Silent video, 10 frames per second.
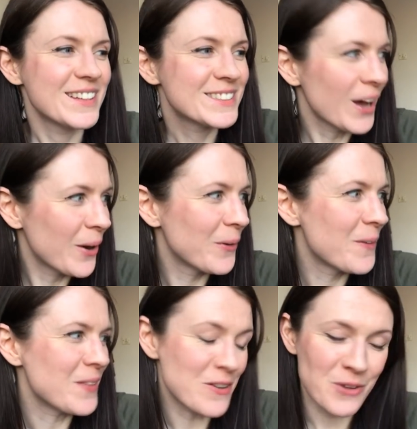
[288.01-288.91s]

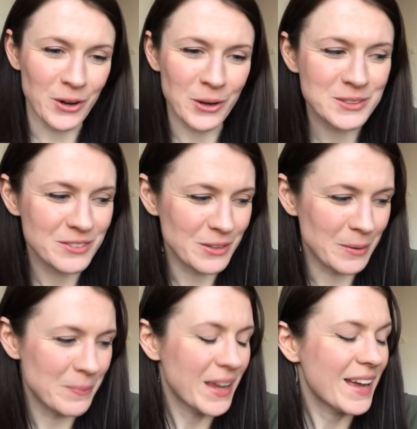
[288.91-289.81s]
So I've got loads of
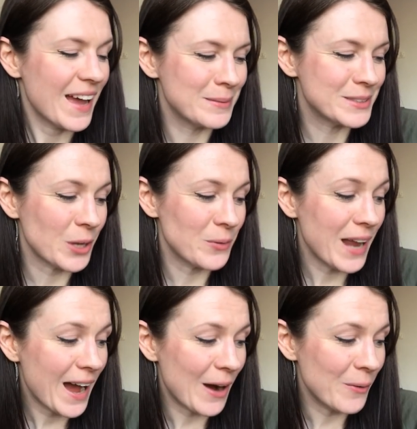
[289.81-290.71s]
them. And um, so
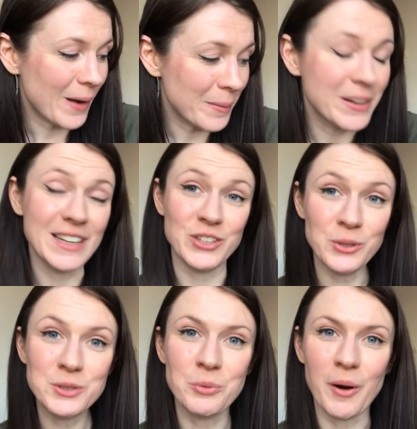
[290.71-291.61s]
now I'm going to
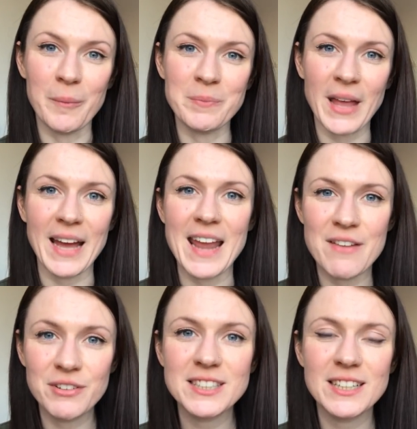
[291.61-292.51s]
use one and
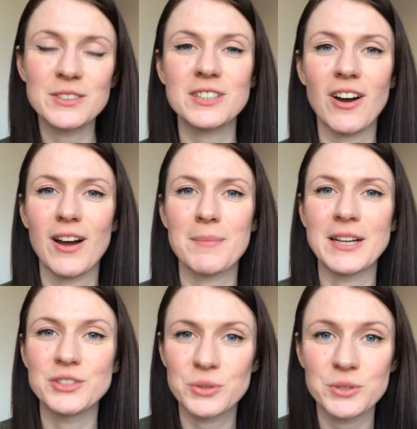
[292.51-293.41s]
every single time I
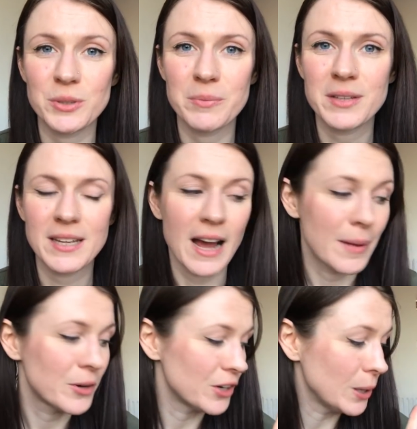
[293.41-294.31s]
do something,
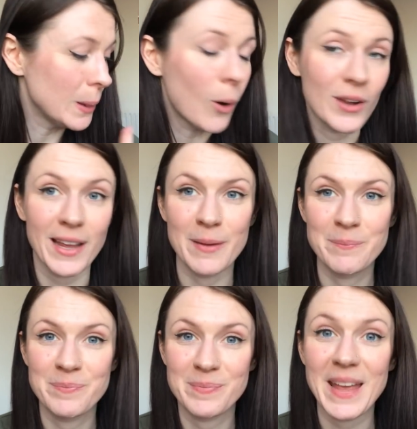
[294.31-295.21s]
I'm going to log it
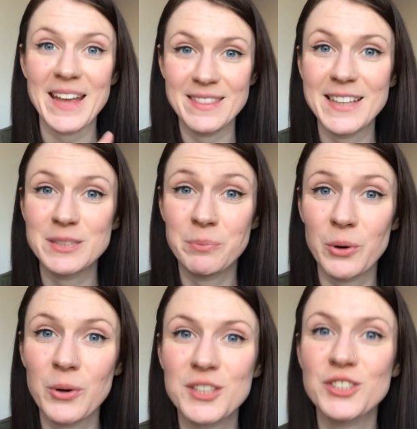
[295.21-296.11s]
in this
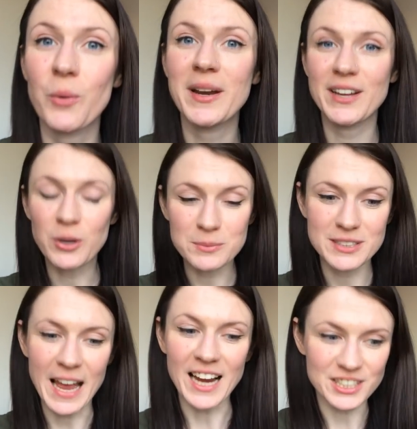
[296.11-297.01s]
book. So when it comes
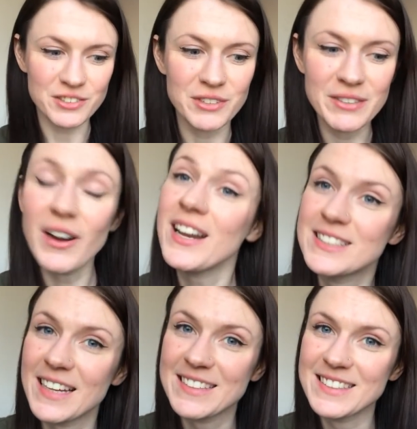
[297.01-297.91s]
to actually
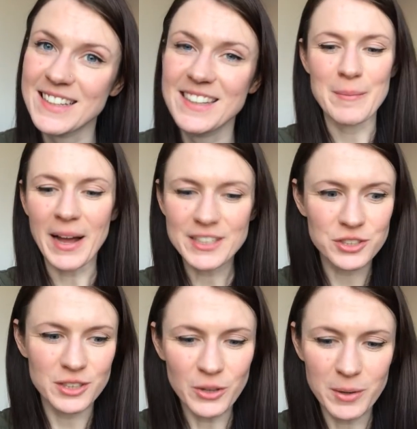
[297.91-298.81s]
revalidating, um, I can
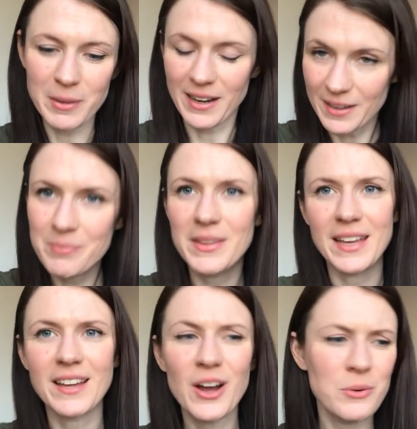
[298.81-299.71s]
just look and be like, there
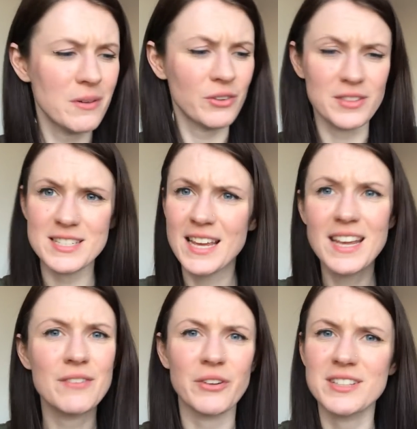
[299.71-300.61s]
you go. I've got the
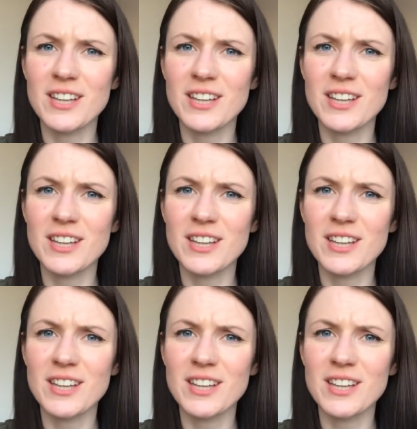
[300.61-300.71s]
date, I've got the